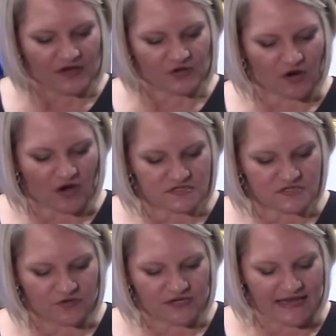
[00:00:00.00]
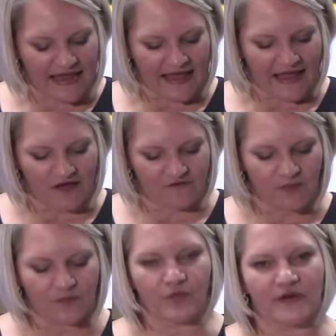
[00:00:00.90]
You're also going to have
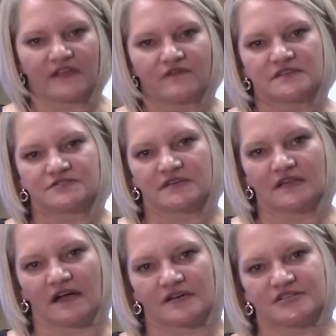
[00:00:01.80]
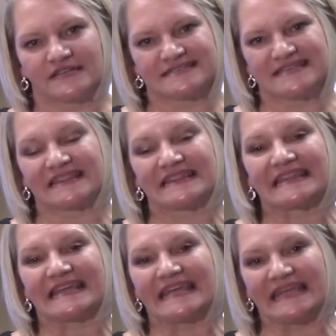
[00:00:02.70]
a brief introduction to
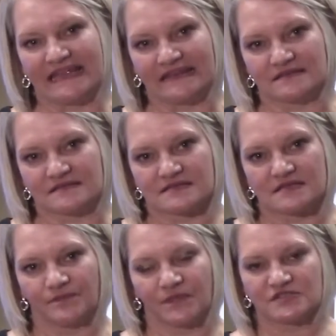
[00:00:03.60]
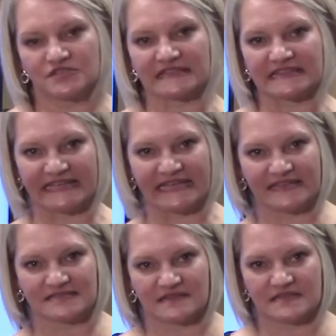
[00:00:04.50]
liens
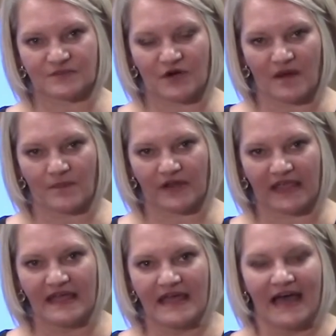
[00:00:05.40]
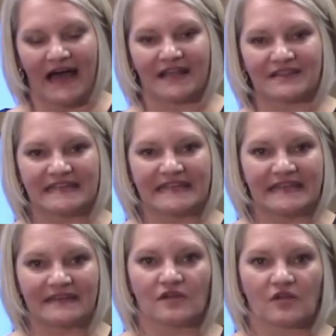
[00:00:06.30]
in this property. A
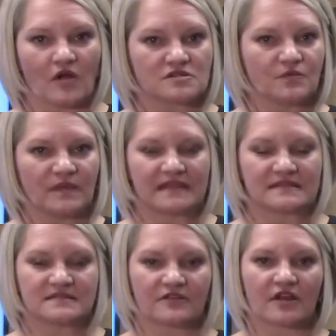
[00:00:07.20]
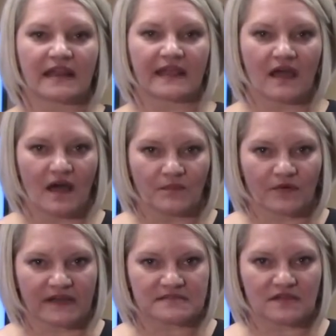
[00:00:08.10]
lien could also be considered an
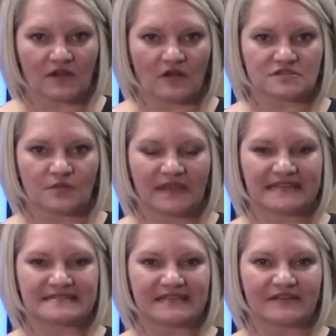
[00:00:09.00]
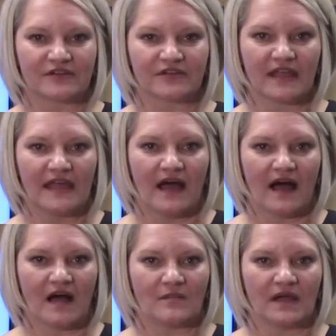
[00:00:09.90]
encumbrance, could also be considered
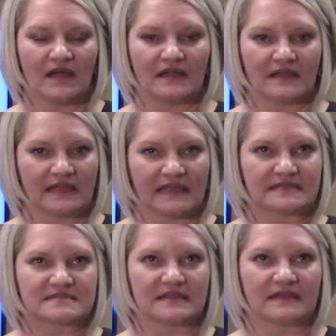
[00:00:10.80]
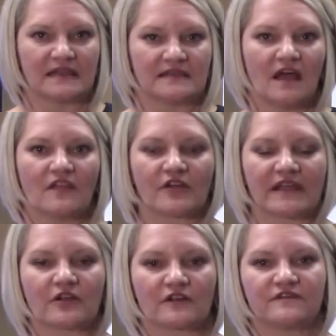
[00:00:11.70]
another
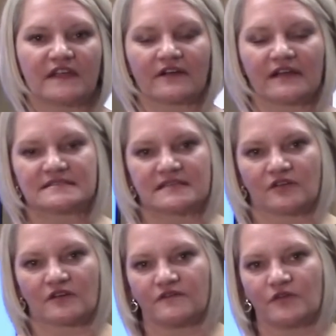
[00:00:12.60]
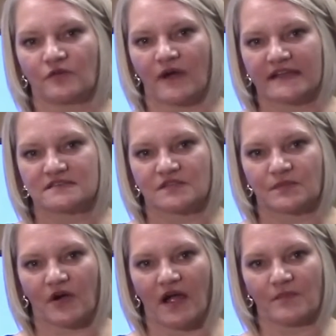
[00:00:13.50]
interference in your full right to the
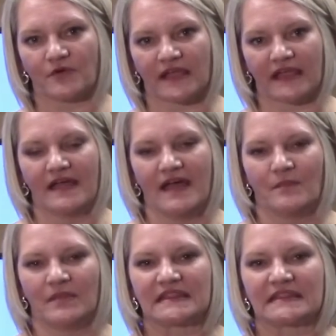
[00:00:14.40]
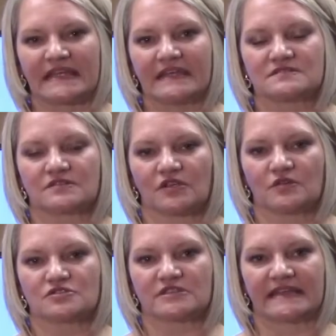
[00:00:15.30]
property, but liens are
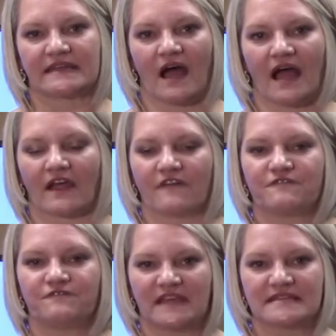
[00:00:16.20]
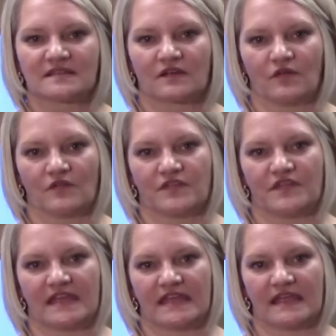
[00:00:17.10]
usually not a physical
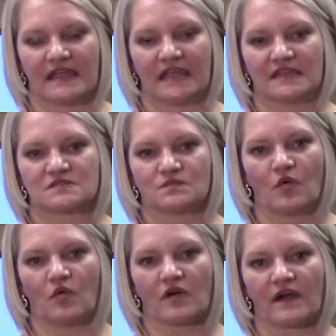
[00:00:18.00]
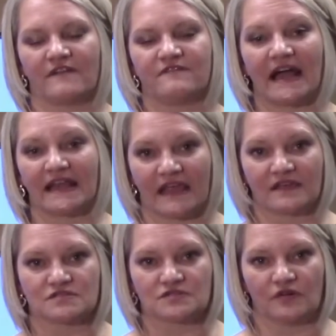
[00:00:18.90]
thing, it's more a
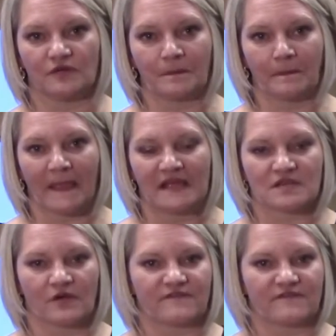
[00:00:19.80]
financial. So if